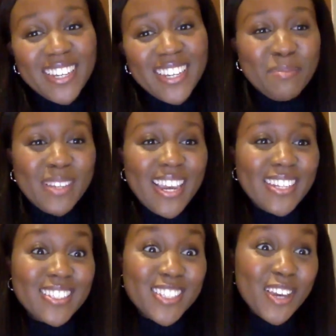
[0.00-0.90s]
to
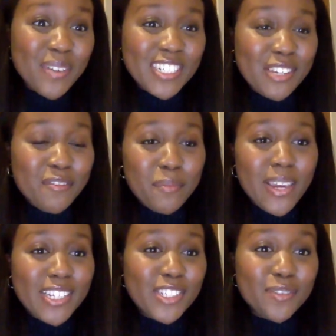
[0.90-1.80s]
obtain so much
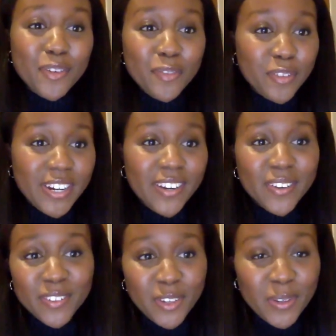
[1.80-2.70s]
information for free
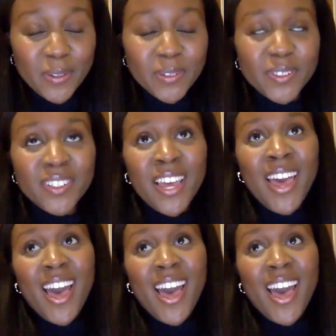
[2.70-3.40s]
on Google.